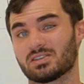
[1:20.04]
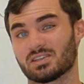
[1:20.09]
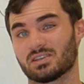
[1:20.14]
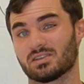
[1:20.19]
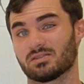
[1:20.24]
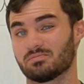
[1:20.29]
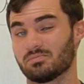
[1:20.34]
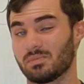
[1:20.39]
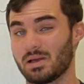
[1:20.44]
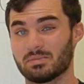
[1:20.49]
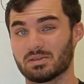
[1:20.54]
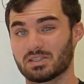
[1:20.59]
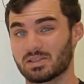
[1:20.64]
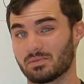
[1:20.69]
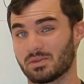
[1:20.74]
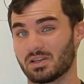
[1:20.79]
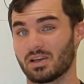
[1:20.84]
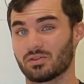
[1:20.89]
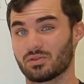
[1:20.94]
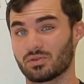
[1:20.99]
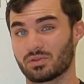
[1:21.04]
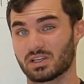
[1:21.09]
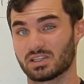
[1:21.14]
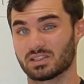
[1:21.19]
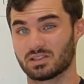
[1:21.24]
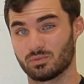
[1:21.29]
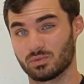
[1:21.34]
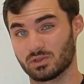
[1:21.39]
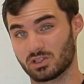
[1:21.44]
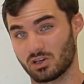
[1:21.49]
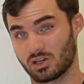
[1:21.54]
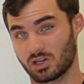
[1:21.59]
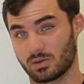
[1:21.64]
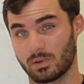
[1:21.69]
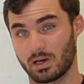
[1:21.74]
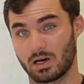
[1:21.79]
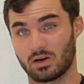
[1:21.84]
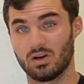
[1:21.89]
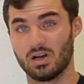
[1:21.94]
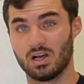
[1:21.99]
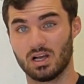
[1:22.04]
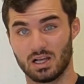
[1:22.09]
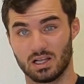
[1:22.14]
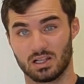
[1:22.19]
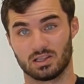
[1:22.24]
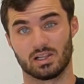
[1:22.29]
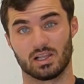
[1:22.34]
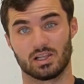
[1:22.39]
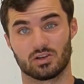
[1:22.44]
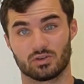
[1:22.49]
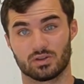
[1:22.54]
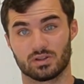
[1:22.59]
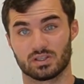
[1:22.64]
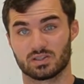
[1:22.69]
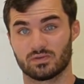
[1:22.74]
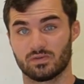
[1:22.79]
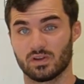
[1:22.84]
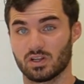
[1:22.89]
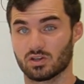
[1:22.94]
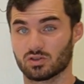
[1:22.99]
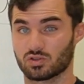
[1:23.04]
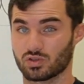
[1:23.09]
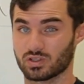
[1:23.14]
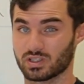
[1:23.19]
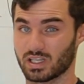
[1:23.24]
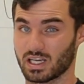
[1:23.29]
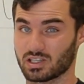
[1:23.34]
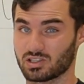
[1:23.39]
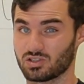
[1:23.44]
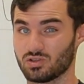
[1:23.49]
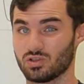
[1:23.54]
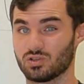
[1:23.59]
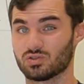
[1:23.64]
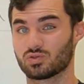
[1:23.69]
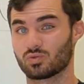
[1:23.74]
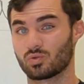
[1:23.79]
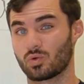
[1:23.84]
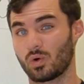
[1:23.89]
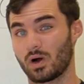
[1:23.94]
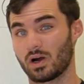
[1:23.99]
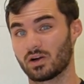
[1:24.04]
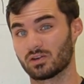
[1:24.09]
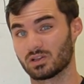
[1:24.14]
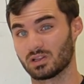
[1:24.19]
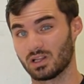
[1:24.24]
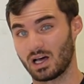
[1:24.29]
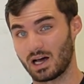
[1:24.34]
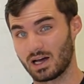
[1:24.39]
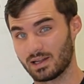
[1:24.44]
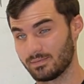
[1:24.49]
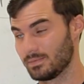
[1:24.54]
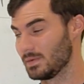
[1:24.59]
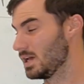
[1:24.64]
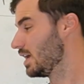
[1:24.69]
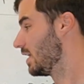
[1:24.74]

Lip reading: to maybe some of the other things that we talk about later in this video. Transactional loans require a lot,